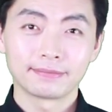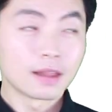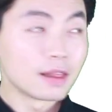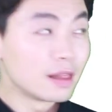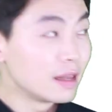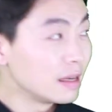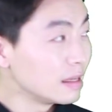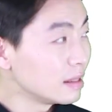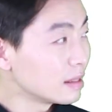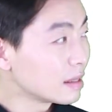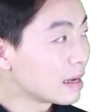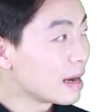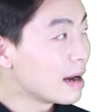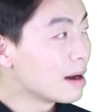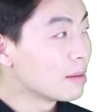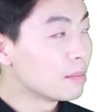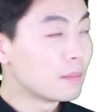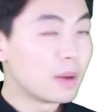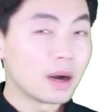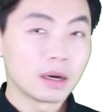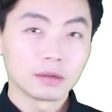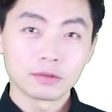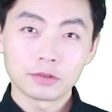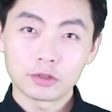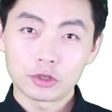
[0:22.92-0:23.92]
This
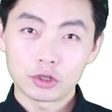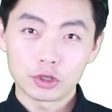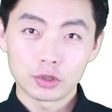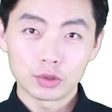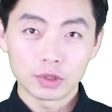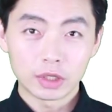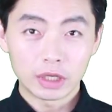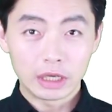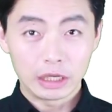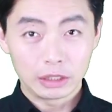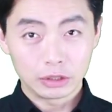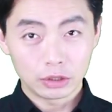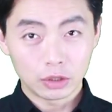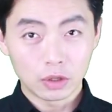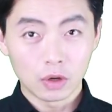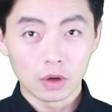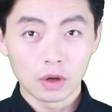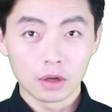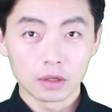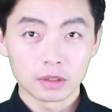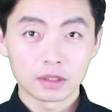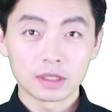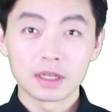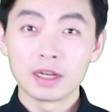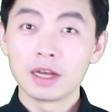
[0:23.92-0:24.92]
compound stroke is
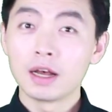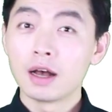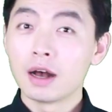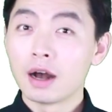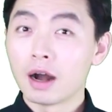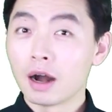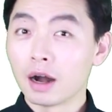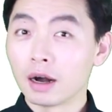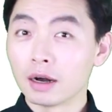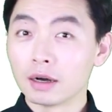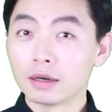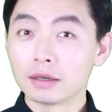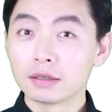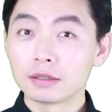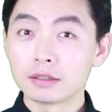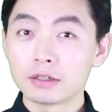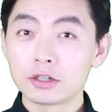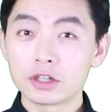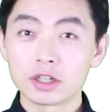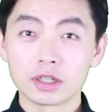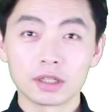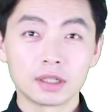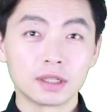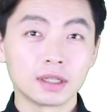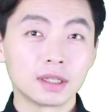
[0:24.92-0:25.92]
called
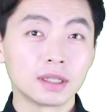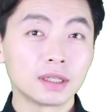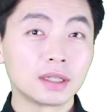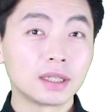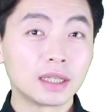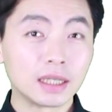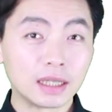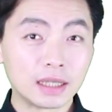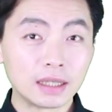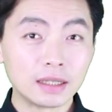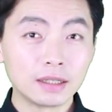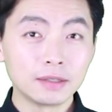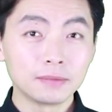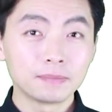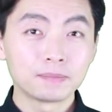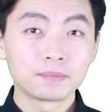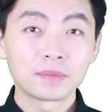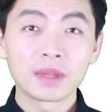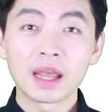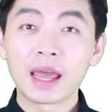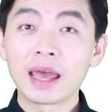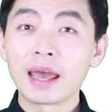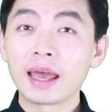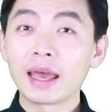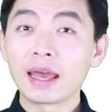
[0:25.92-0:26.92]
héngzhétí.
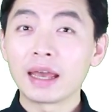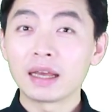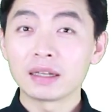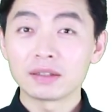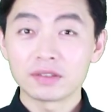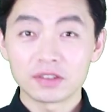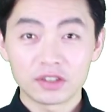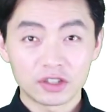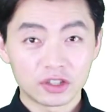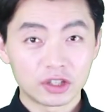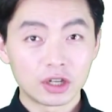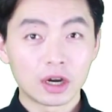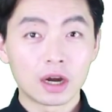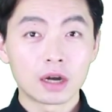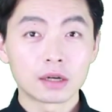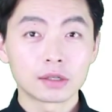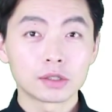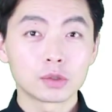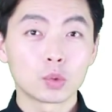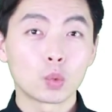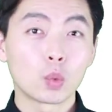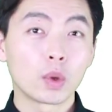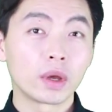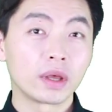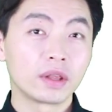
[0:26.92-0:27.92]
It
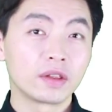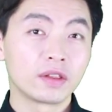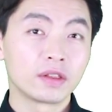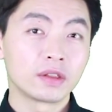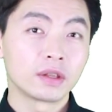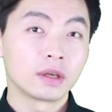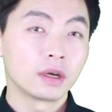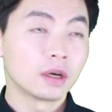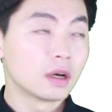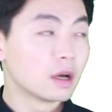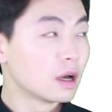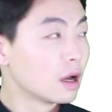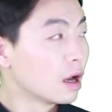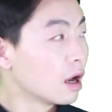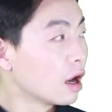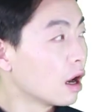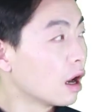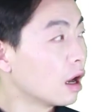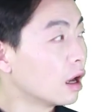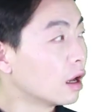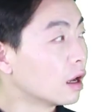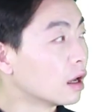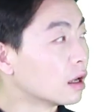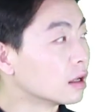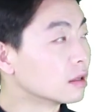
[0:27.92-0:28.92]
starts with
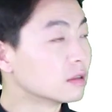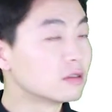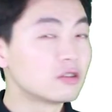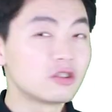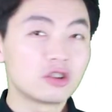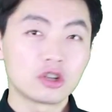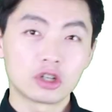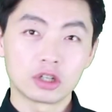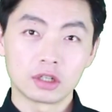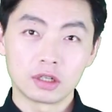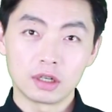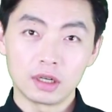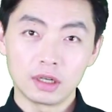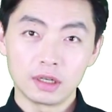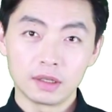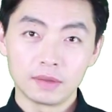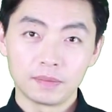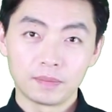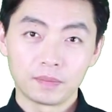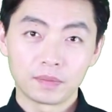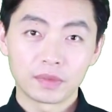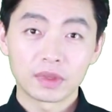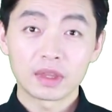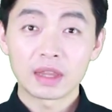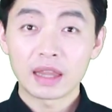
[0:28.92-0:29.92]
héngzhé,
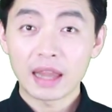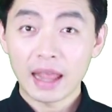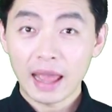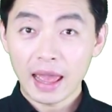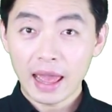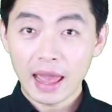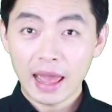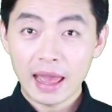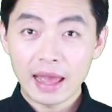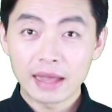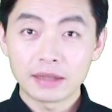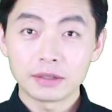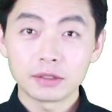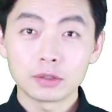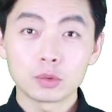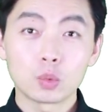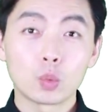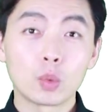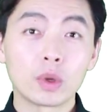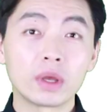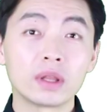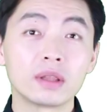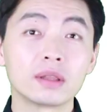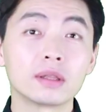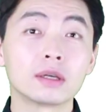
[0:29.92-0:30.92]
ends
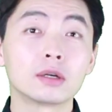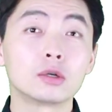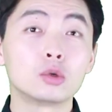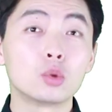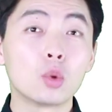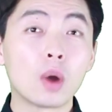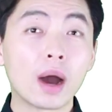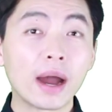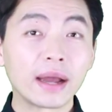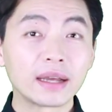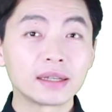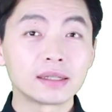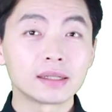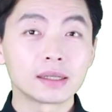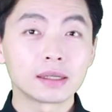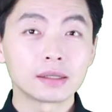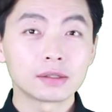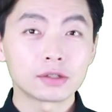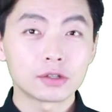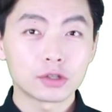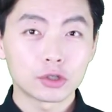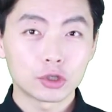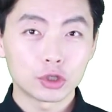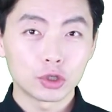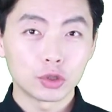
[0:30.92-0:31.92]
with the rising
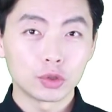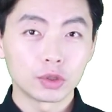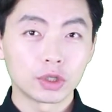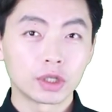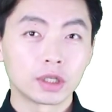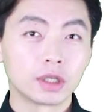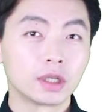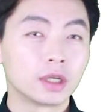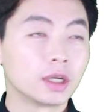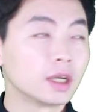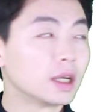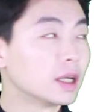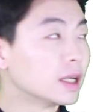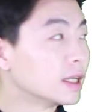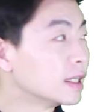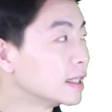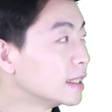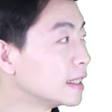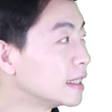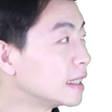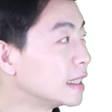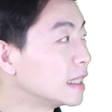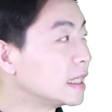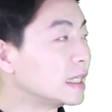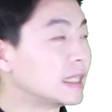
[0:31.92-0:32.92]
stroke
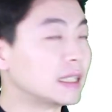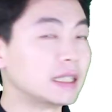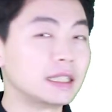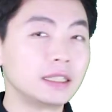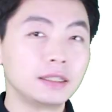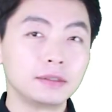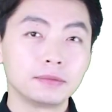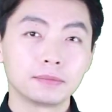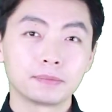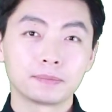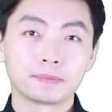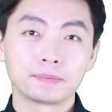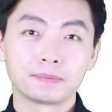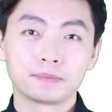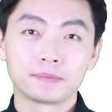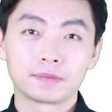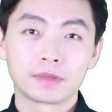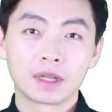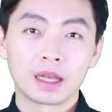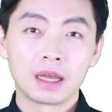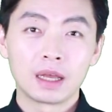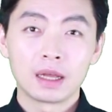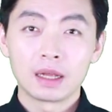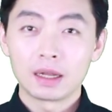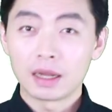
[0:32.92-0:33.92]
tí.
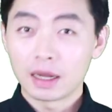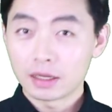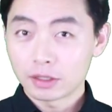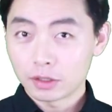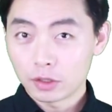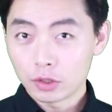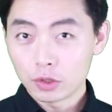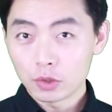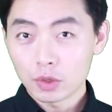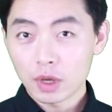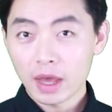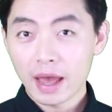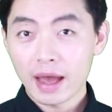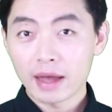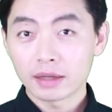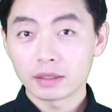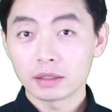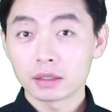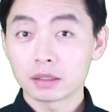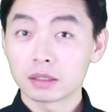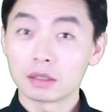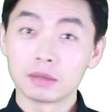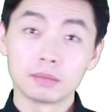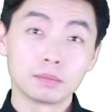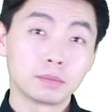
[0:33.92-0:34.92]
Let's look at
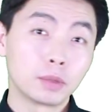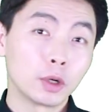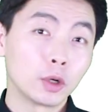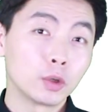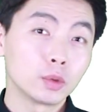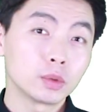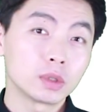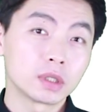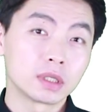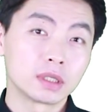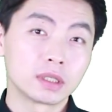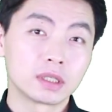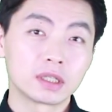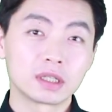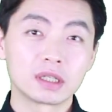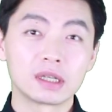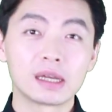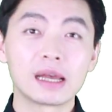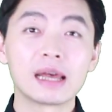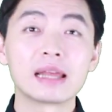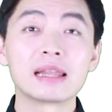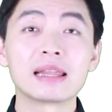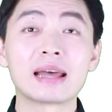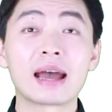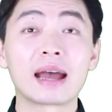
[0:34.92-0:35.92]
a component
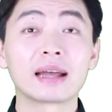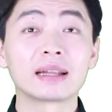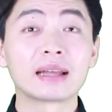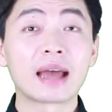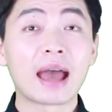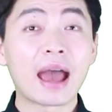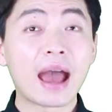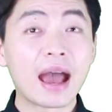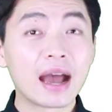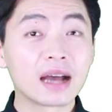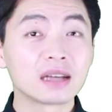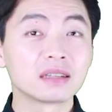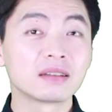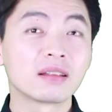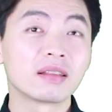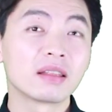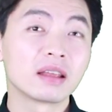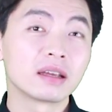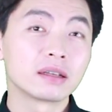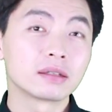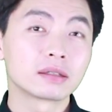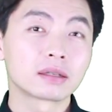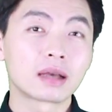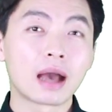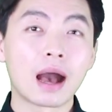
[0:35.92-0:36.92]
that has
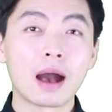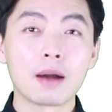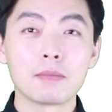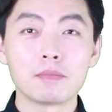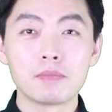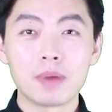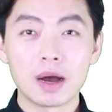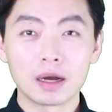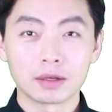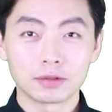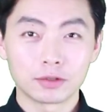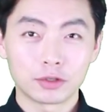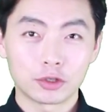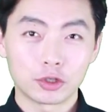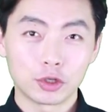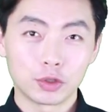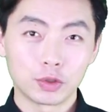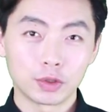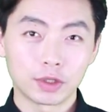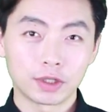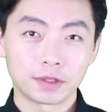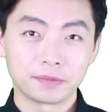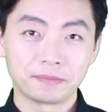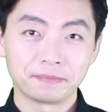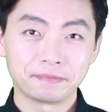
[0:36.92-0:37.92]
this compound
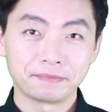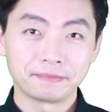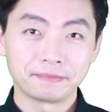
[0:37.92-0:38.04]
stroke.